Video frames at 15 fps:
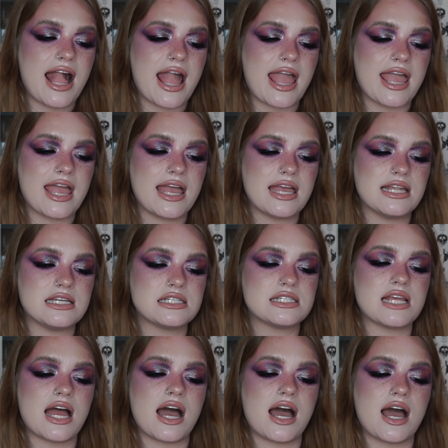and
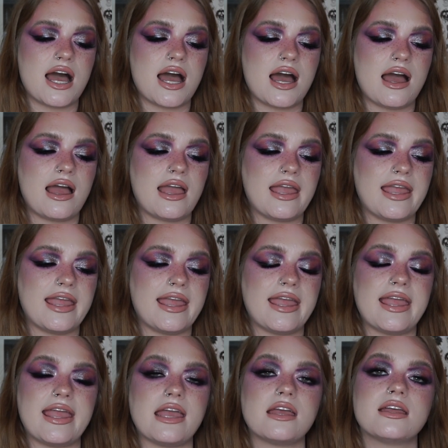
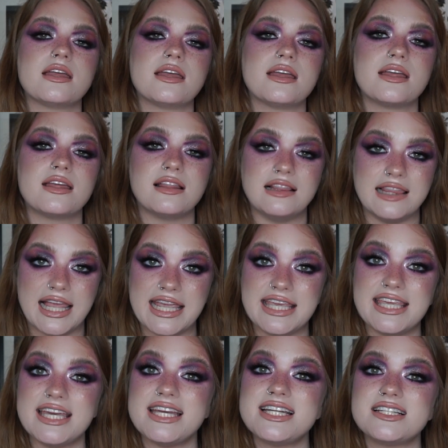I
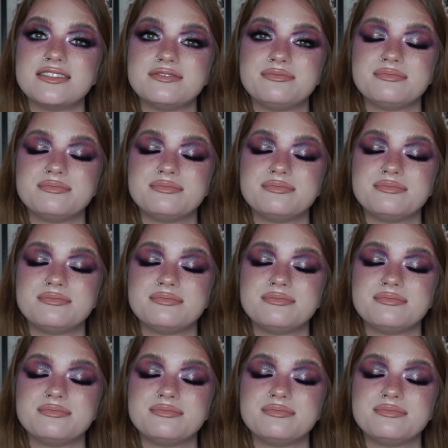like it,